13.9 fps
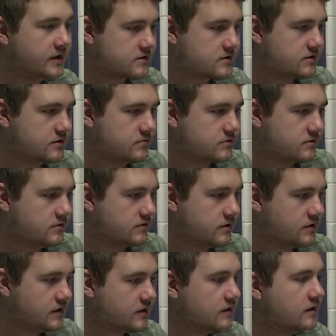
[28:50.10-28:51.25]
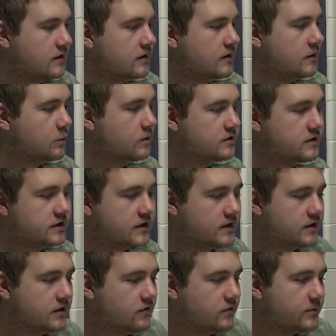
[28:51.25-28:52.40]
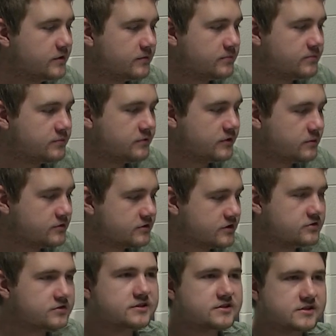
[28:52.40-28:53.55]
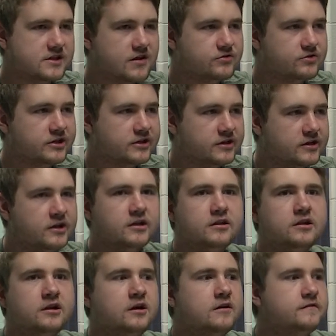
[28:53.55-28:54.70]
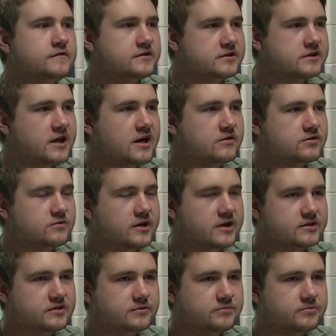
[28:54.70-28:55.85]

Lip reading: actually he was getting that. Like, one thing I love about the prequels is the soundtrack. I love the soundtrack's